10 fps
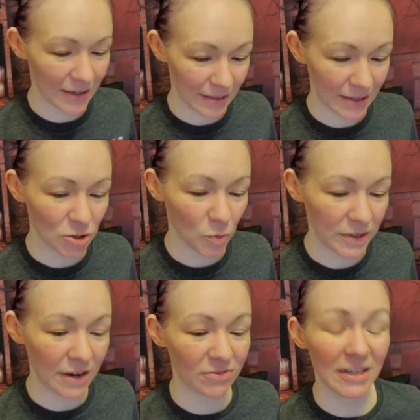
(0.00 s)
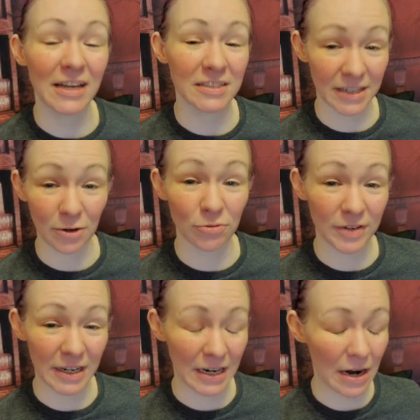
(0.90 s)
This one definitely has a giggle
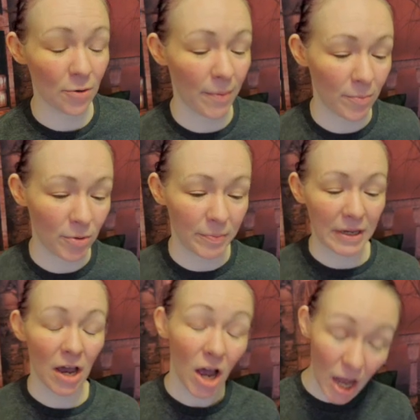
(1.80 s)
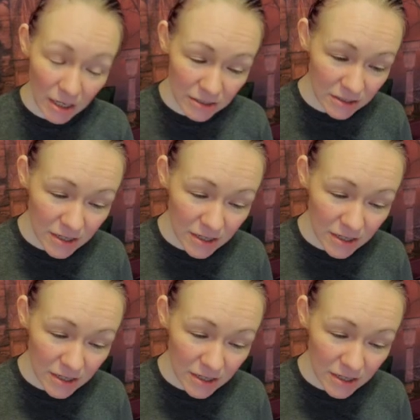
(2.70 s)
fit in, and I remember because